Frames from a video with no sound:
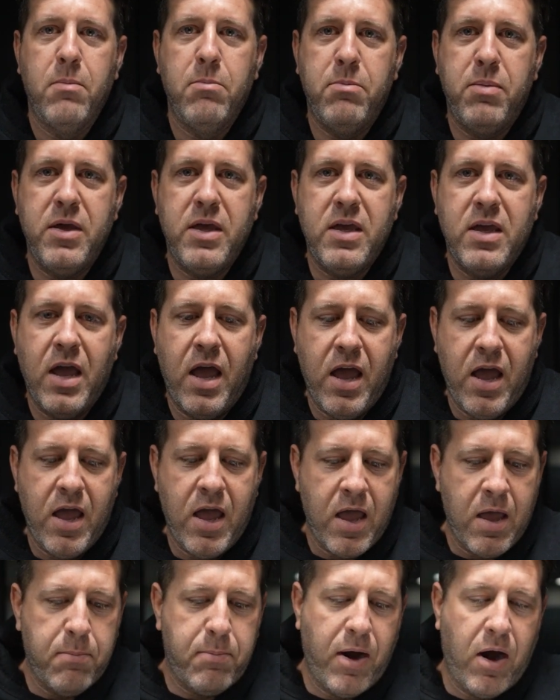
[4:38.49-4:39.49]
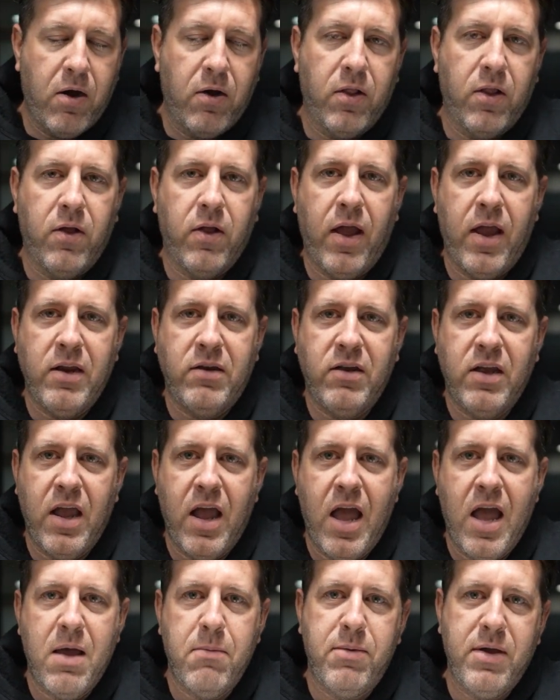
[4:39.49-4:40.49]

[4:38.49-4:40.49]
be a parallel ATA,